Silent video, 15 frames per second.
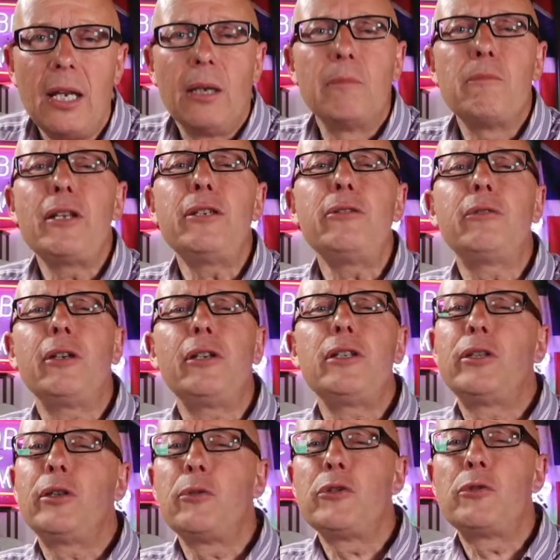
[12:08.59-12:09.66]
And when are you going to
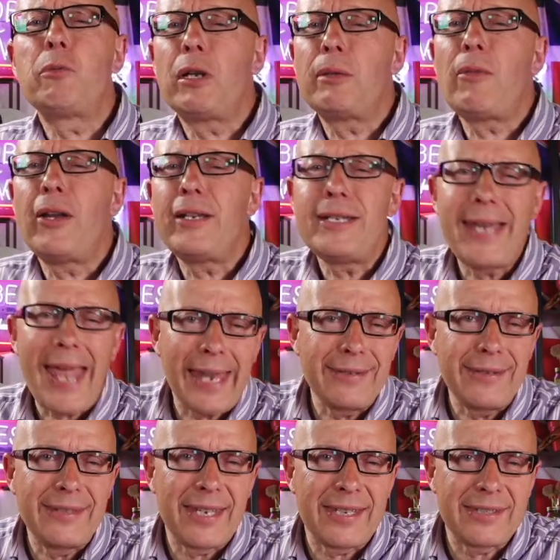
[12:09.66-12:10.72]
use one of my
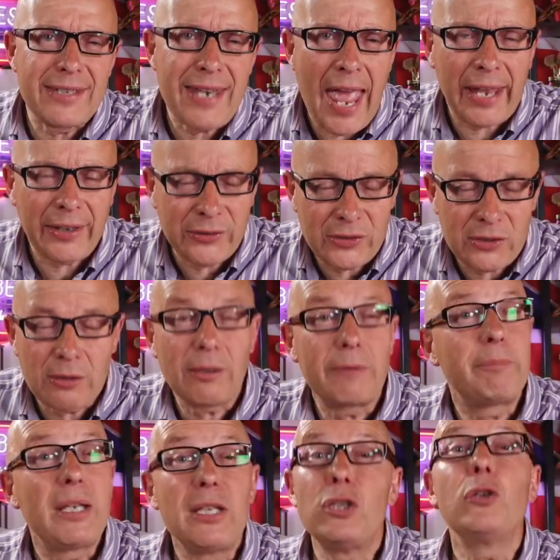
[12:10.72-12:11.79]
lenses next? I've
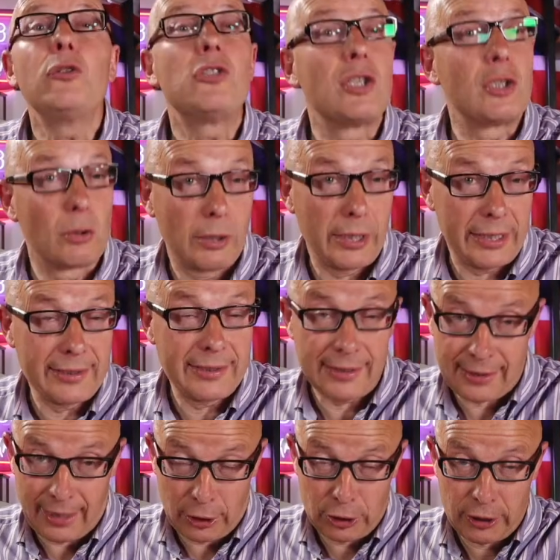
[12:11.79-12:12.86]
been using your
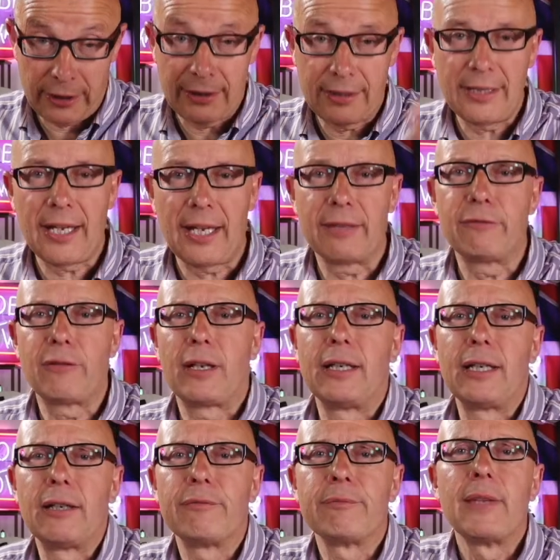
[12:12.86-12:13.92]
lenses actually today, funnily enough.